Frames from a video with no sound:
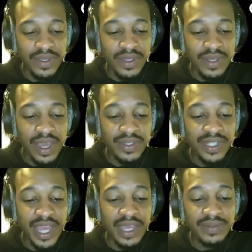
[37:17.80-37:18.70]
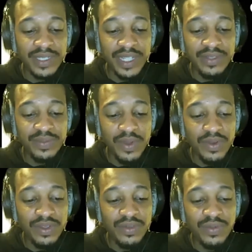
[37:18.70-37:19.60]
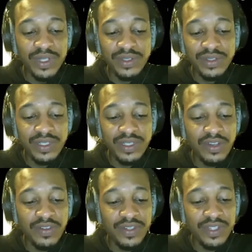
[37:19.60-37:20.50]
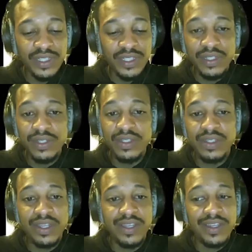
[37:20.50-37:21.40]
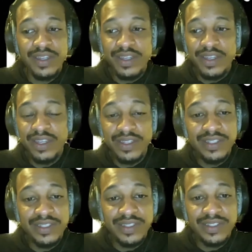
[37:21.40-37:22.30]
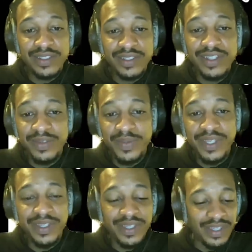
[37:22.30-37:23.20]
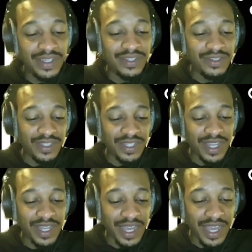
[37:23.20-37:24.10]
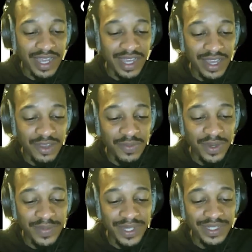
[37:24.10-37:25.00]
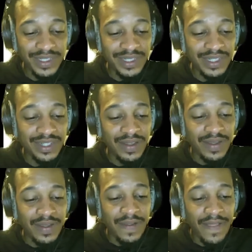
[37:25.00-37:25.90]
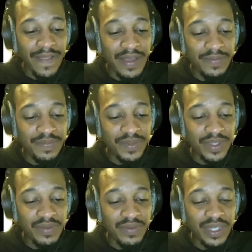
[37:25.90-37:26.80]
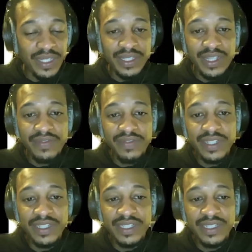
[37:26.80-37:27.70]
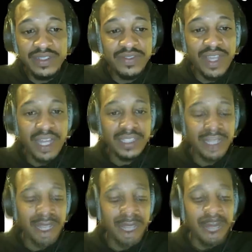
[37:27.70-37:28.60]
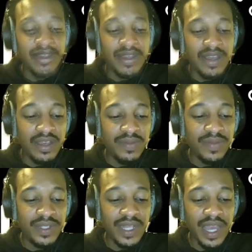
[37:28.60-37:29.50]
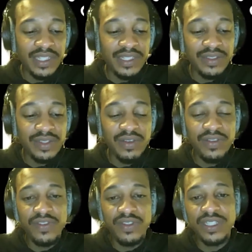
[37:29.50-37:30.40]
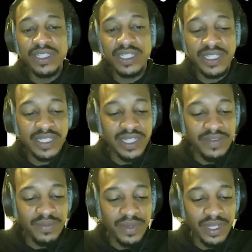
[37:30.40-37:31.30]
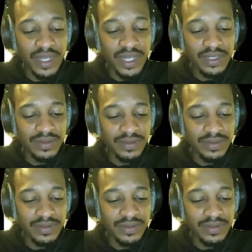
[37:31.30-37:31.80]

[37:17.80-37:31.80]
Now, his name says more than what's on the surface. Like, and this is going to be interesting. I, I, I hope everybody's listening. Um, can we get the definition of Yache? Um, it's H thirty-four sixty-seven, Brother Kassam.